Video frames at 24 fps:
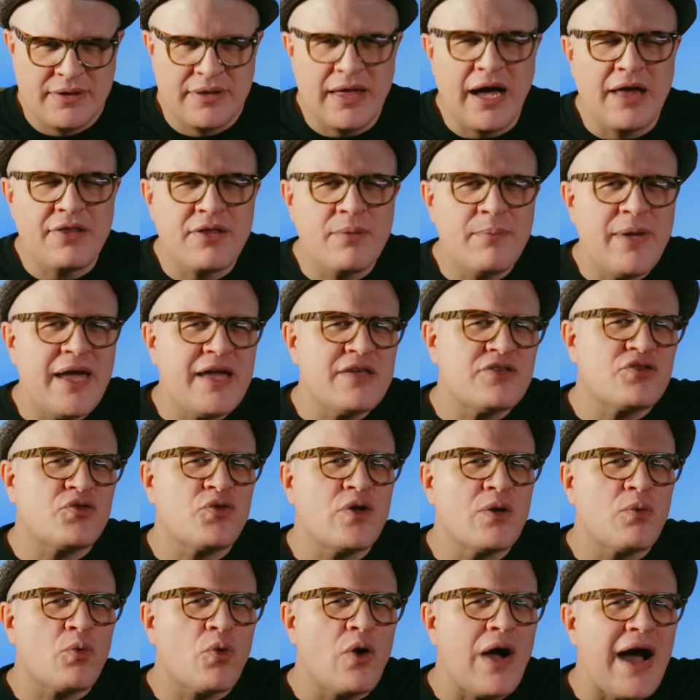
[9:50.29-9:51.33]
Now, on the
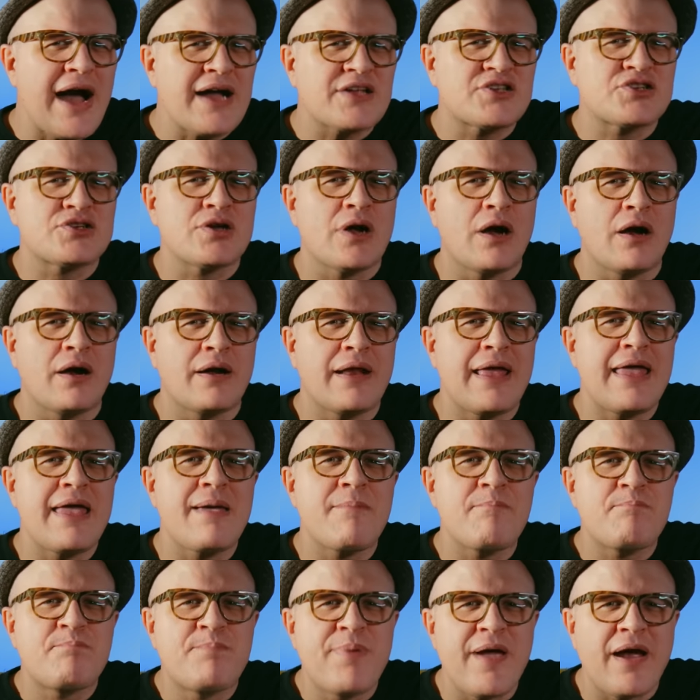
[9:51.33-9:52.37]
mainstream rock chart,
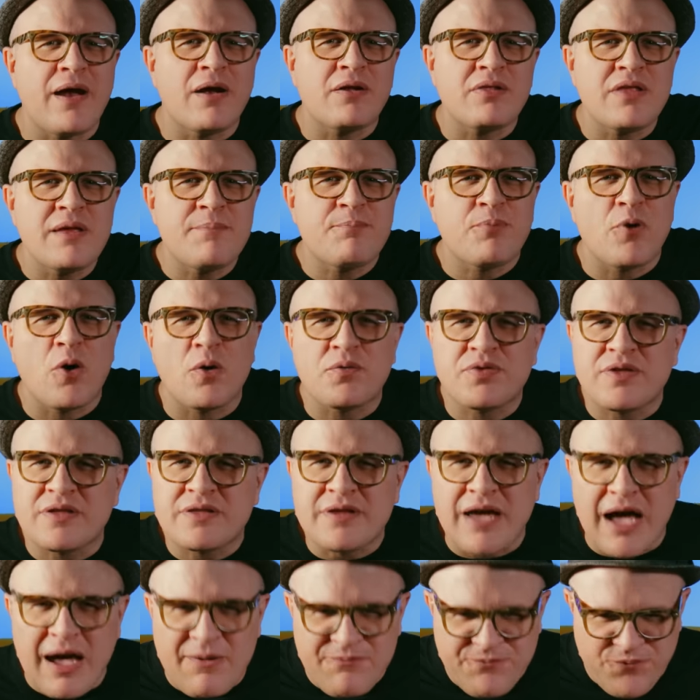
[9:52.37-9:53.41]
it barely broke the
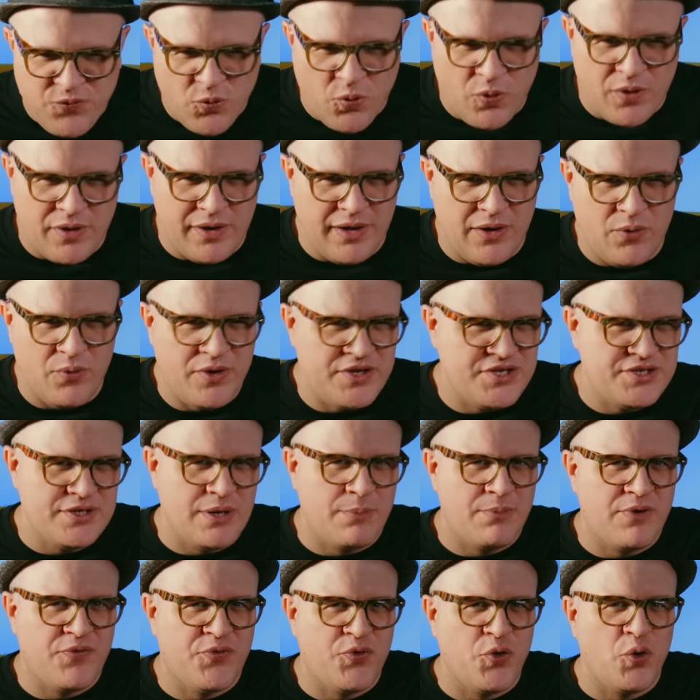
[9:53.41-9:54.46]
top 40, reached
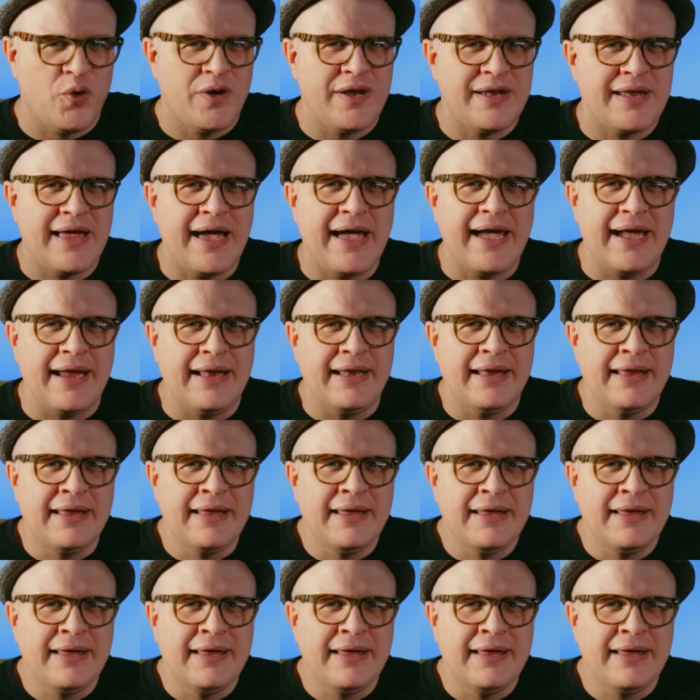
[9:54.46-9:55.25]
number 39.